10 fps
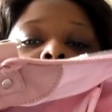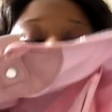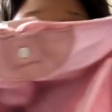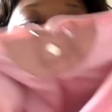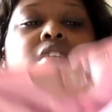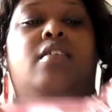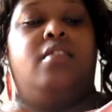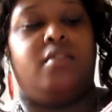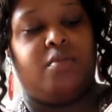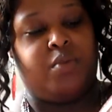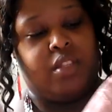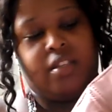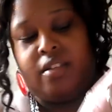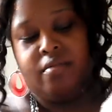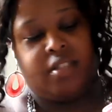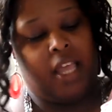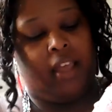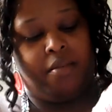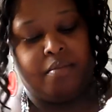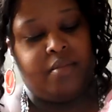of uh, with the
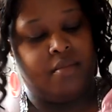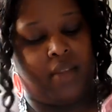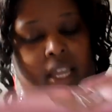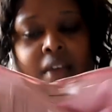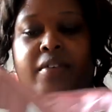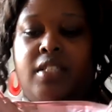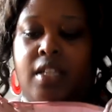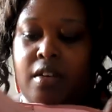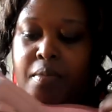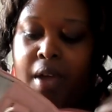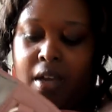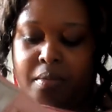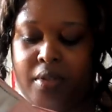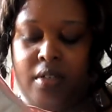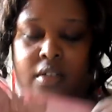same, like every standard pocketbook.